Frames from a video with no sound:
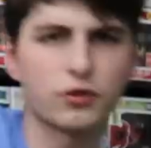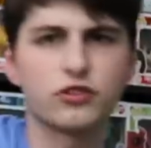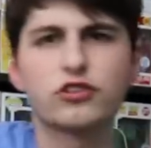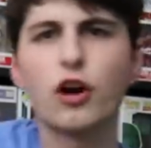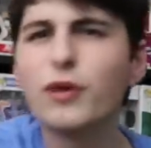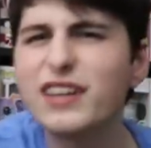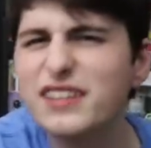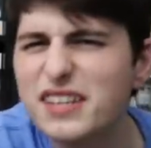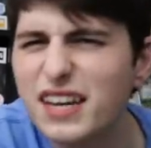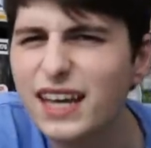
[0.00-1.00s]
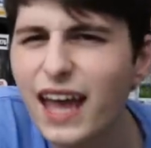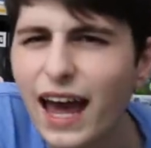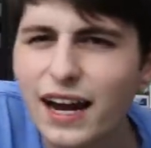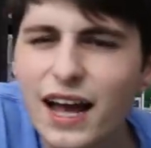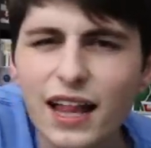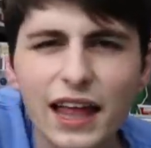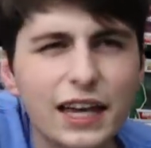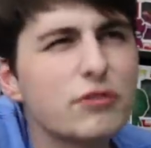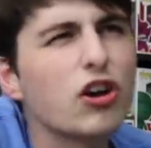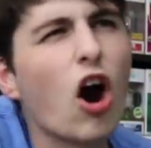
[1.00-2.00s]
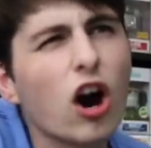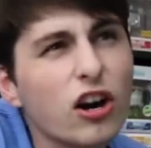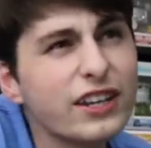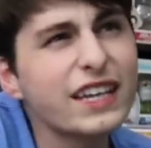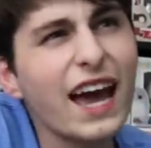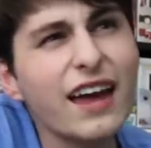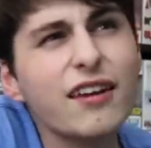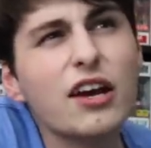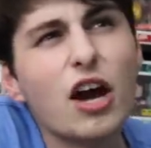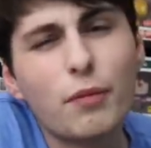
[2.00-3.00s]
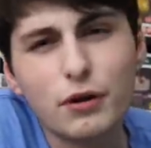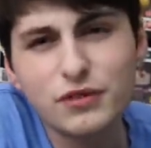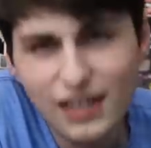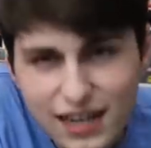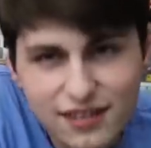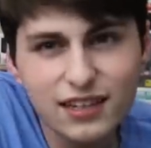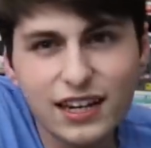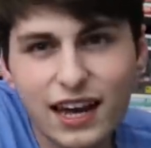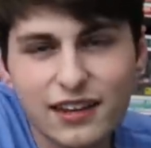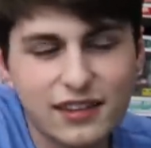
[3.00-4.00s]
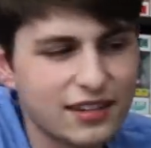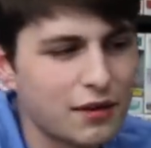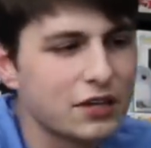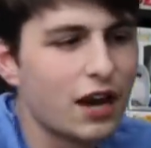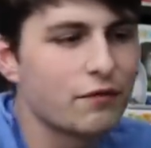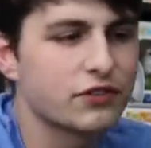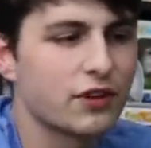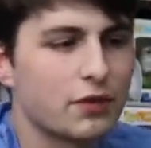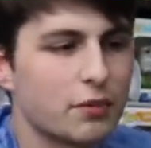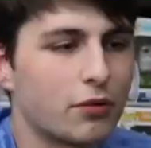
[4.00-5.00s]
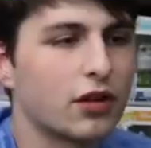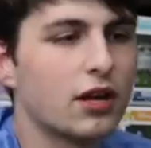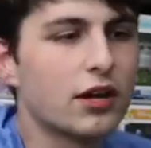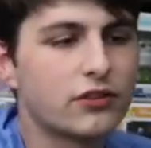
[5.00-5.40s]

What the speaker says: one so easy to get. Like, it was hard to get, but it was easy to get at the same time for some people.